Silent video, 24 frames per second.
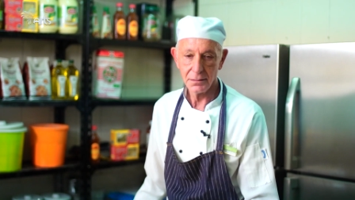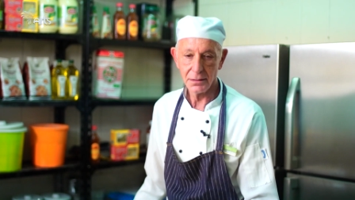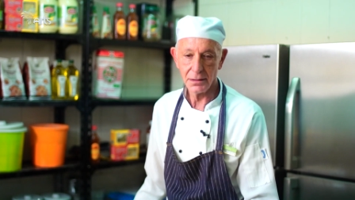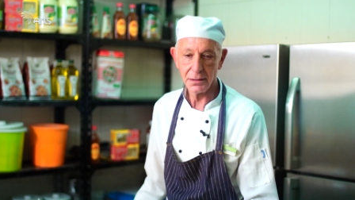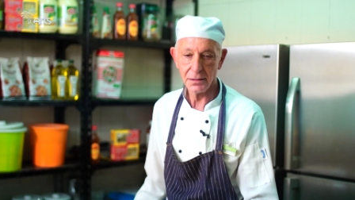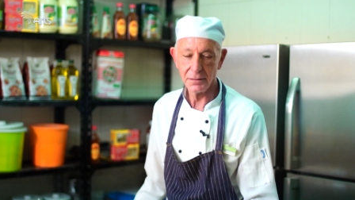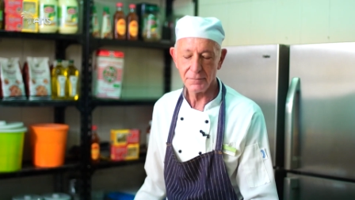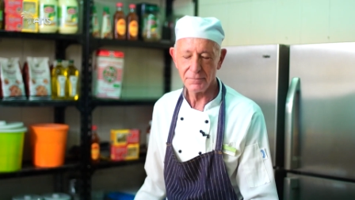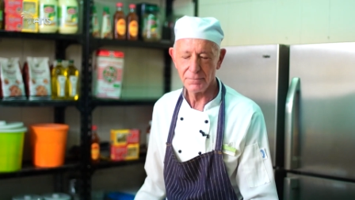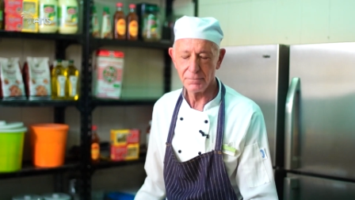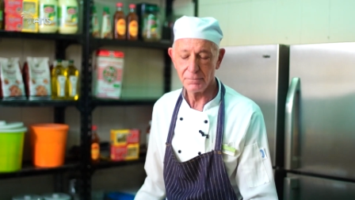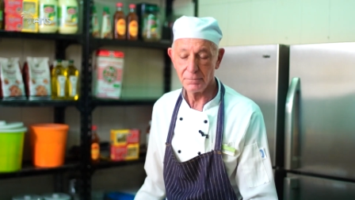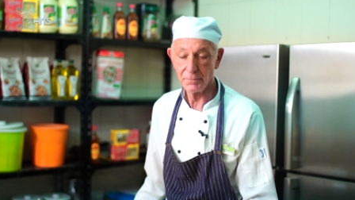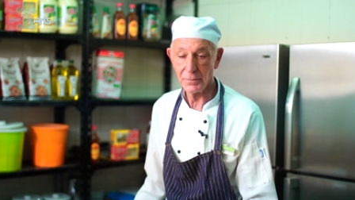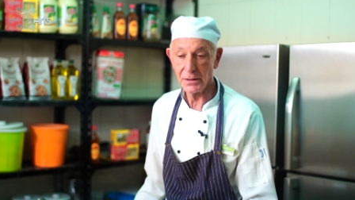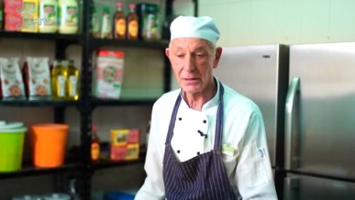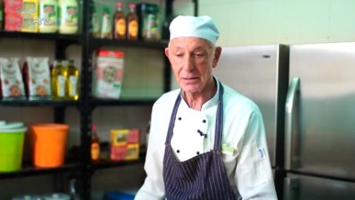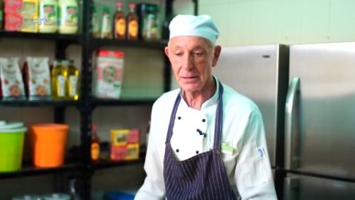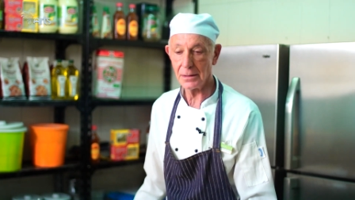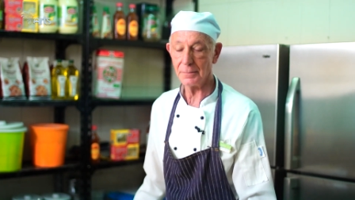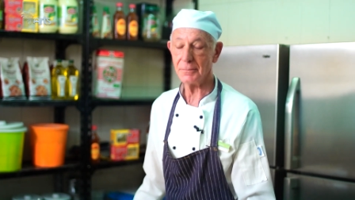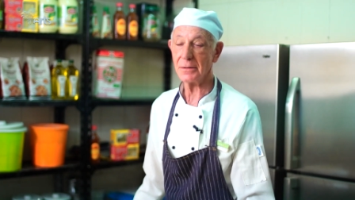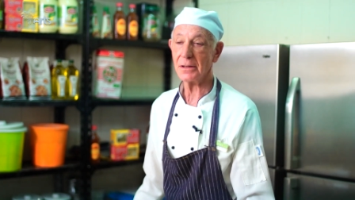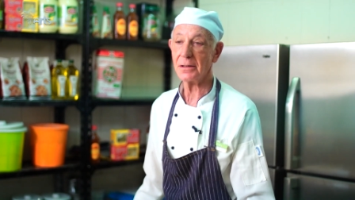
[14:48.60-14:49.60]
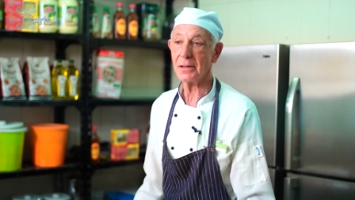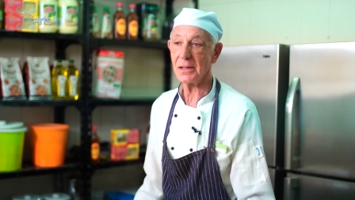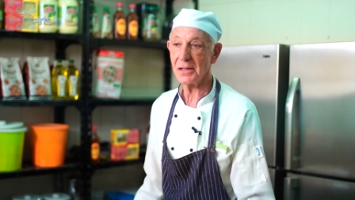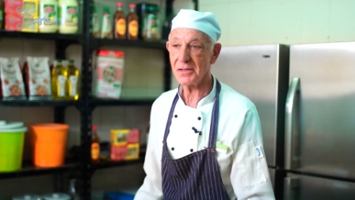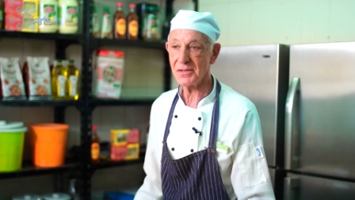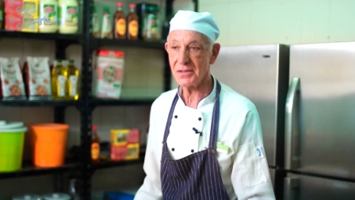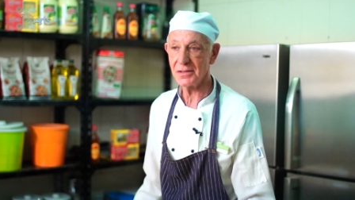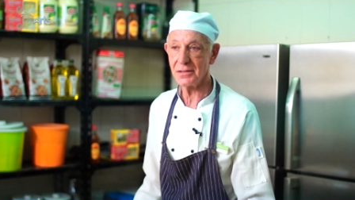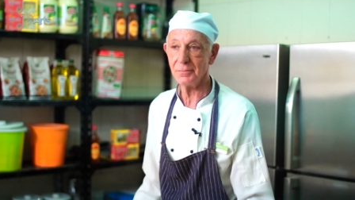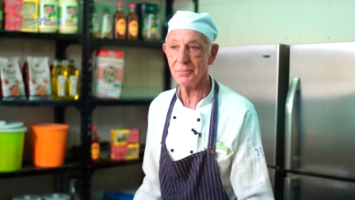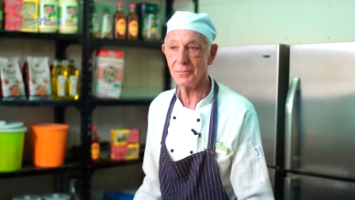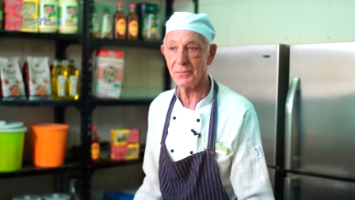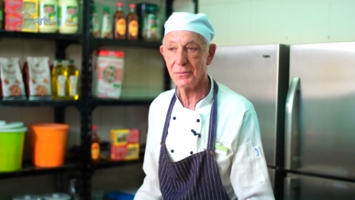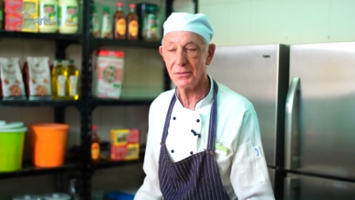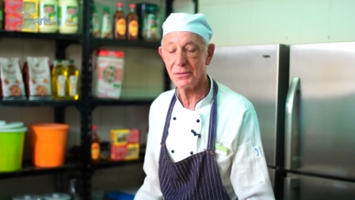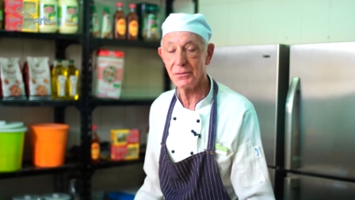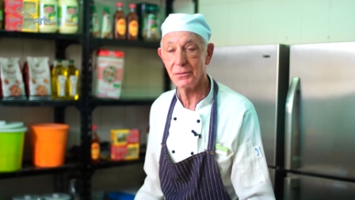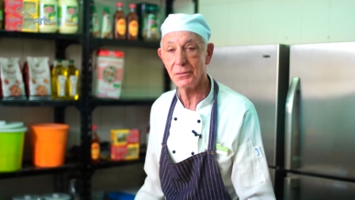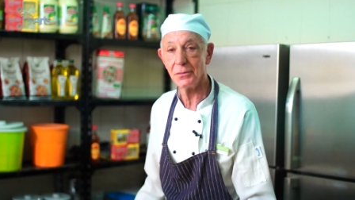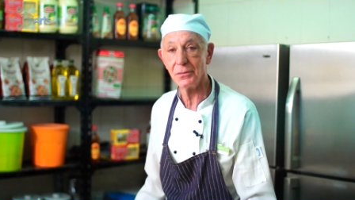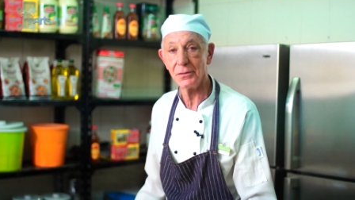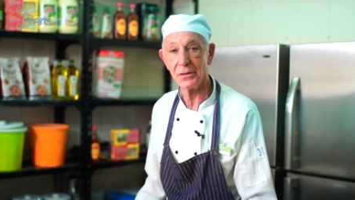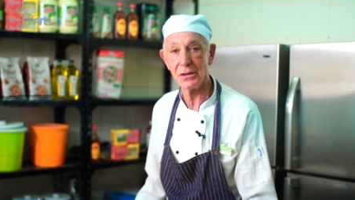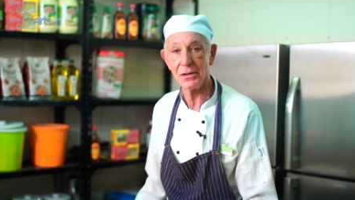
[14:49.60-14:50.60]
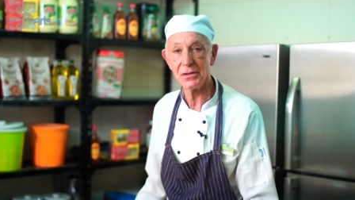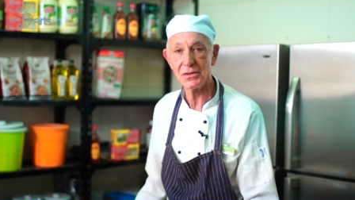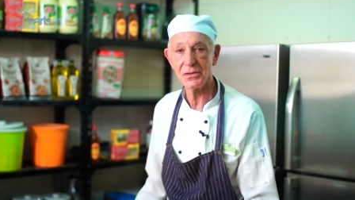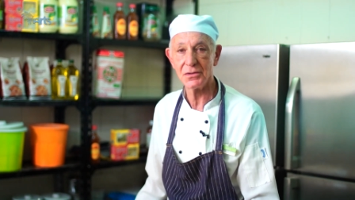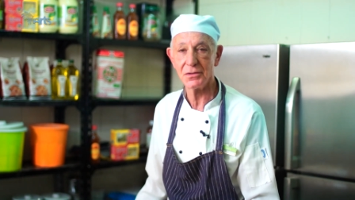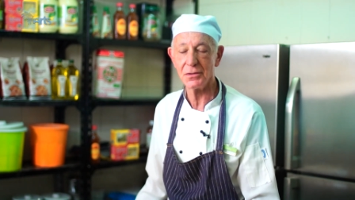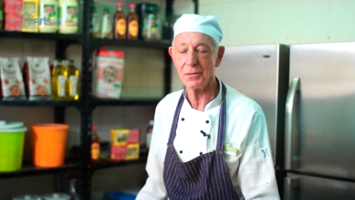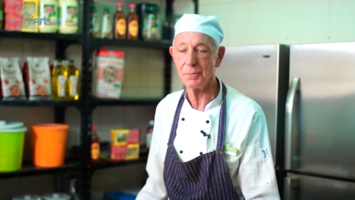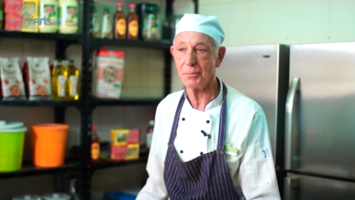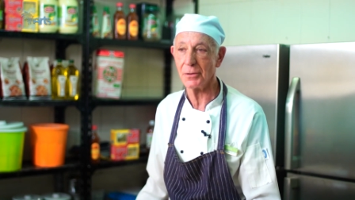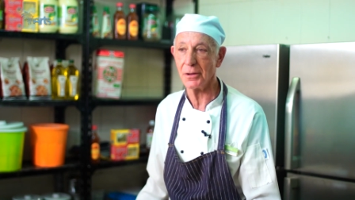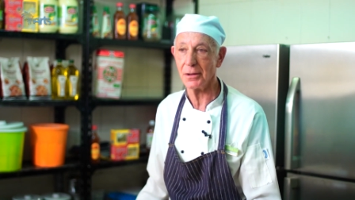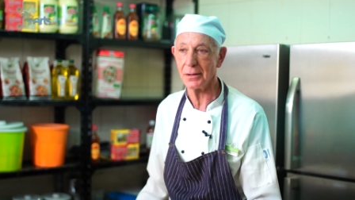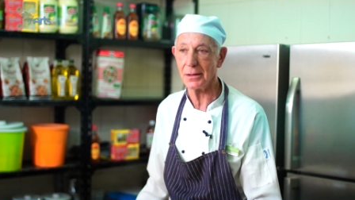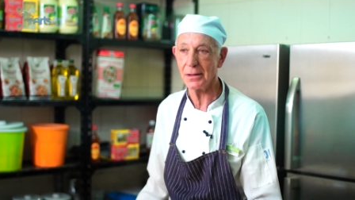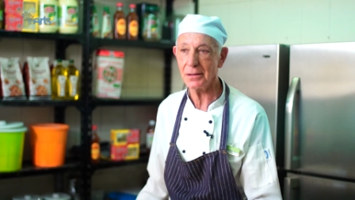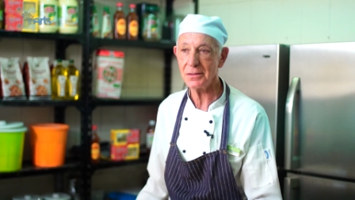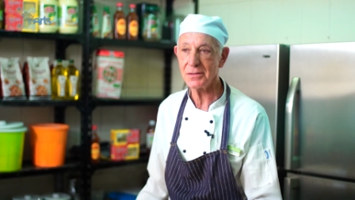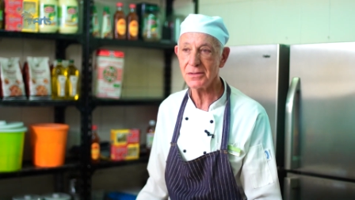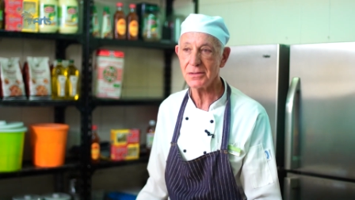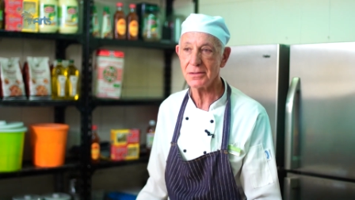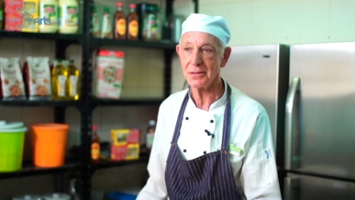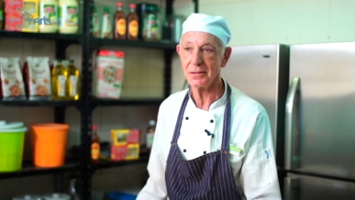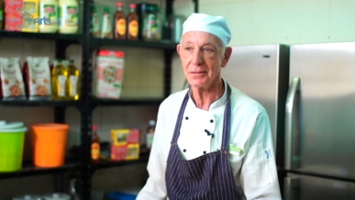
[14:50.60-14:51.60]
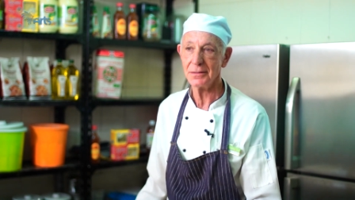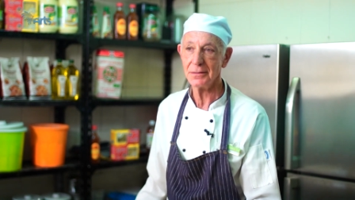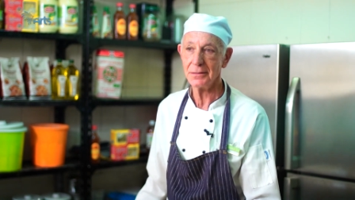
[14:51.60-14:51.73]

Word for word: they've become accustomed to these two products.